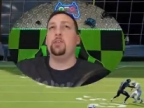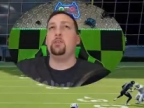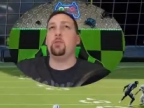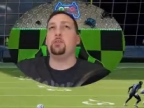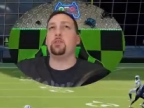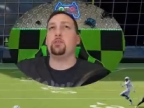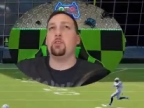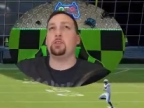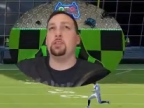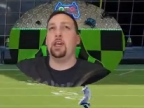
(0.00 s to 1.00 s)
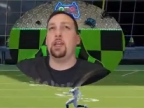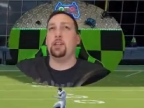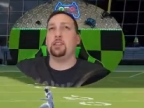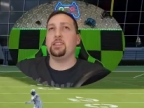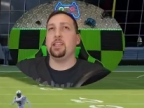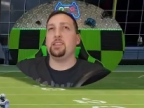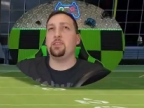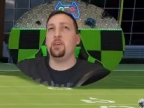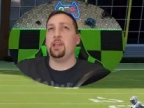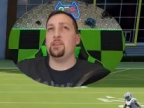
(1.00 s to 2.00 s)
if you motion across the tight end. You can see I
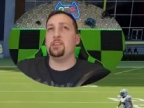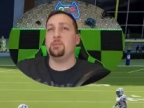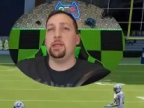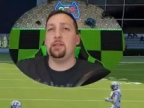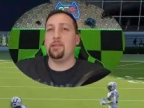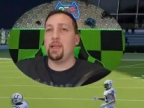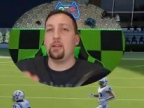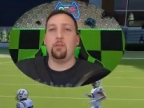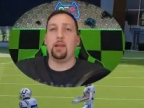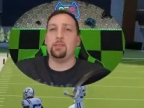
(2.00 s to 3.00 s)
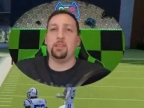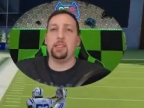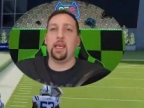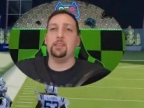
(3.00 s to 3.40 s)
still had the speed to get around to the